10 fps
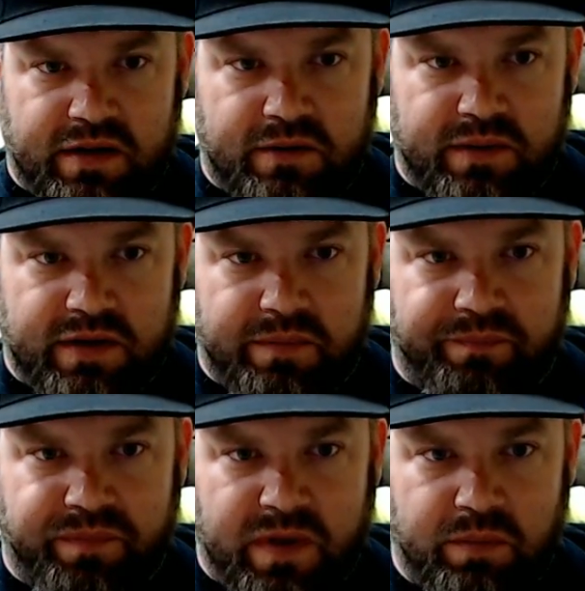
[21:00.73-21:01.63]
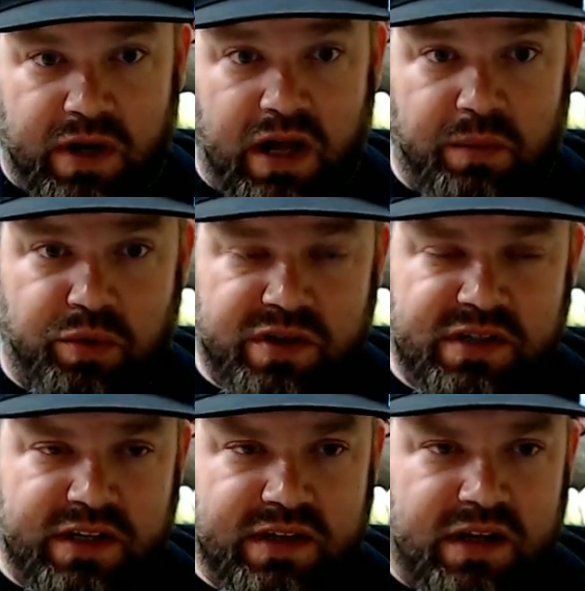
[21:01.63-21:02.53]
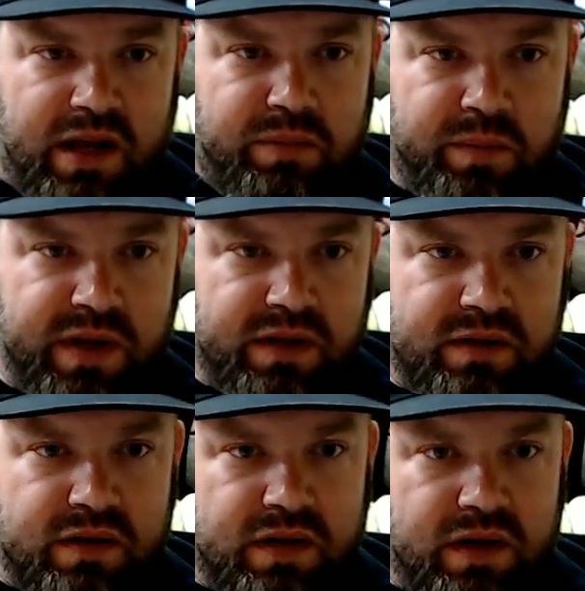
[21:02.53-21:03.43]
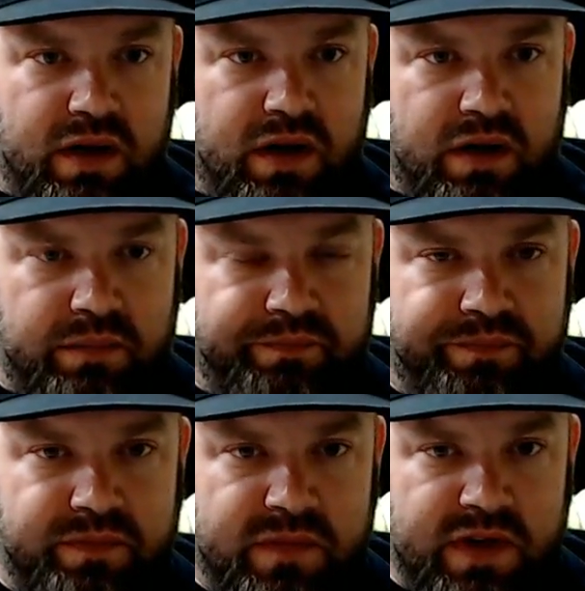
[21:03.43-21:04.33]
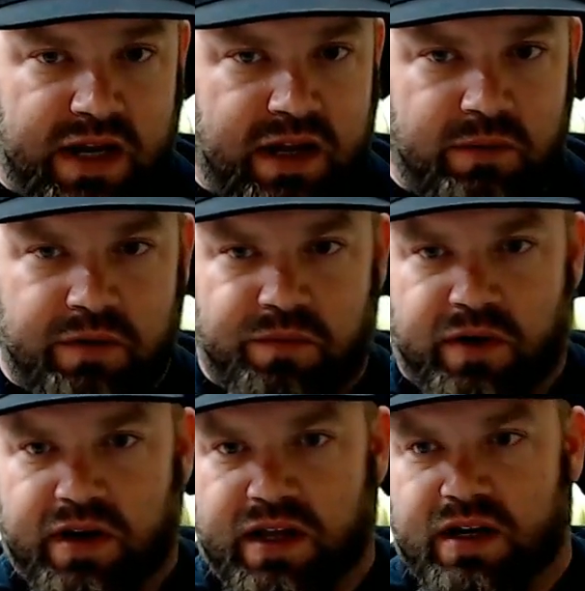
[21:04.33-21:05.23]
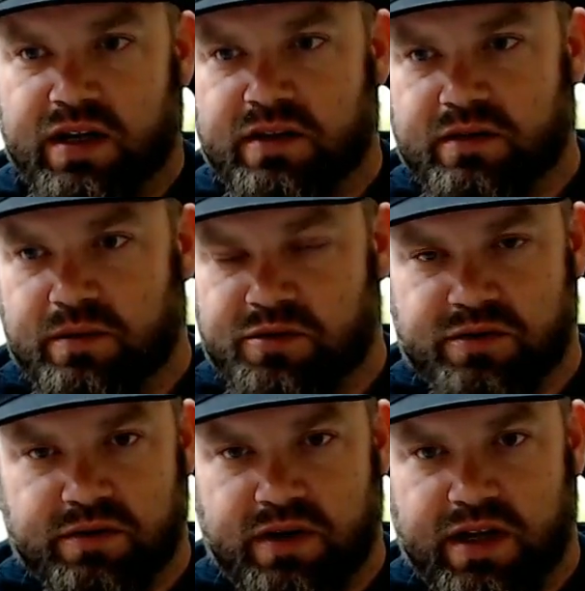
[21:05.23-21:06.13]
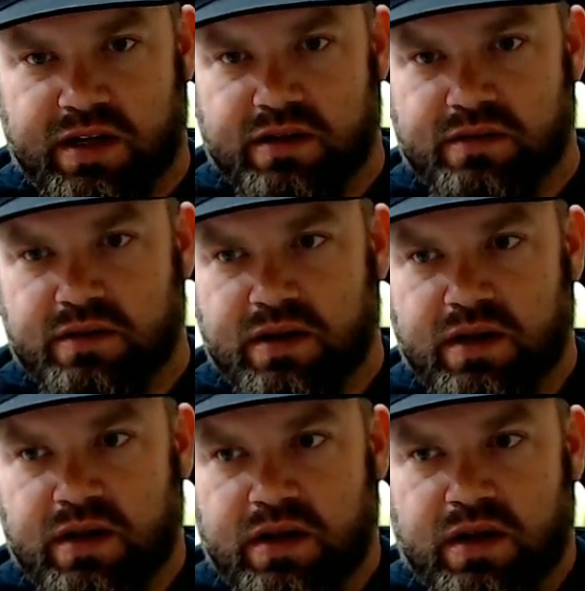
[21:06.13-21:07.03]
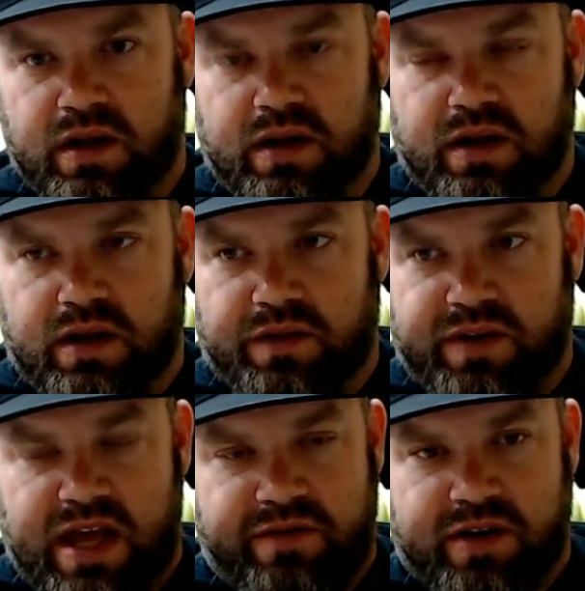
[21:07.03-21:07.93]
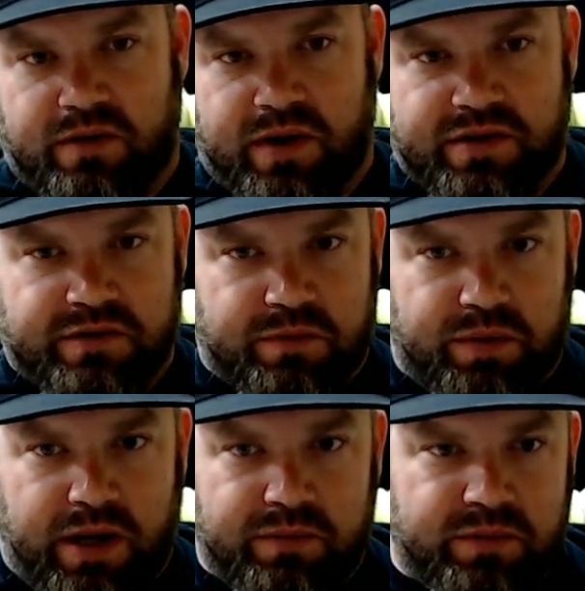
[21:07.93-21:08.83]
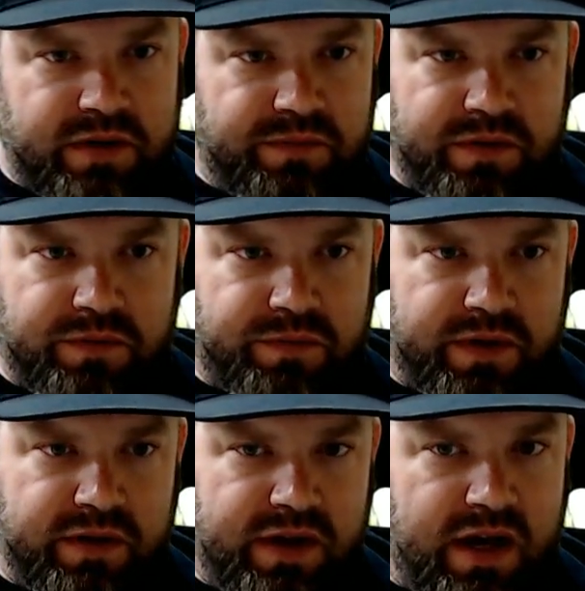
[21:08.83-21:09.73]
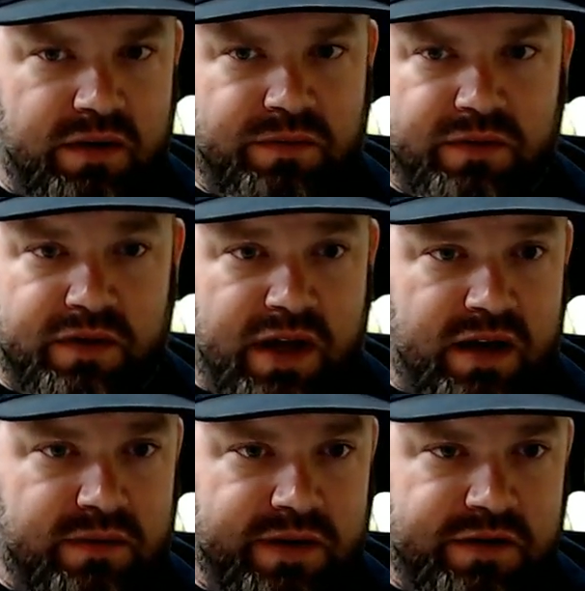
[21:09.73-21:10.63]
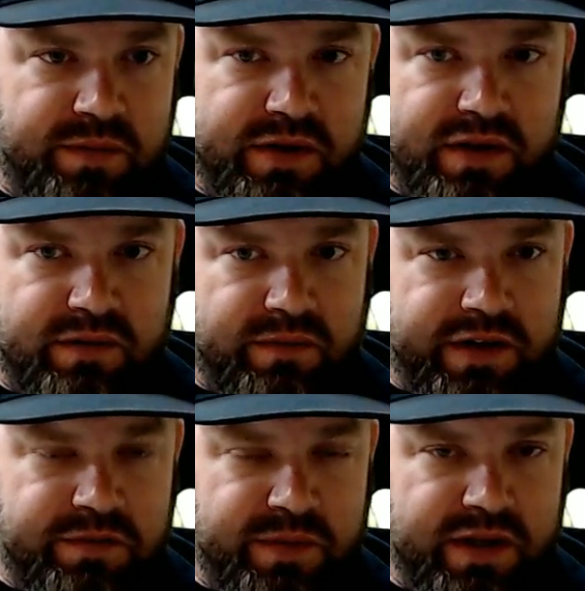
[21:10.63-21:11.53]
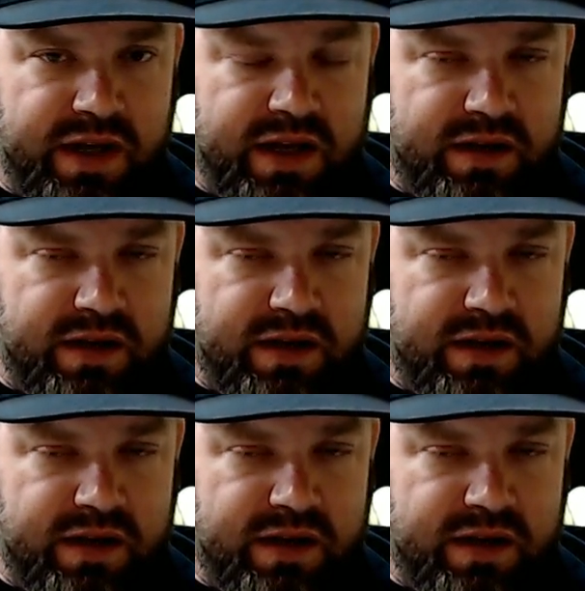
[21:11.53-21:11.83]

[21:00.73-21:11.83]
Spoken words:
with it. But I appreciate the compliment. I can't wait for you to get it either. I'm sure you'll like it. If you have any questions or problems with it, feel free. You know how to reach me. You can reach me at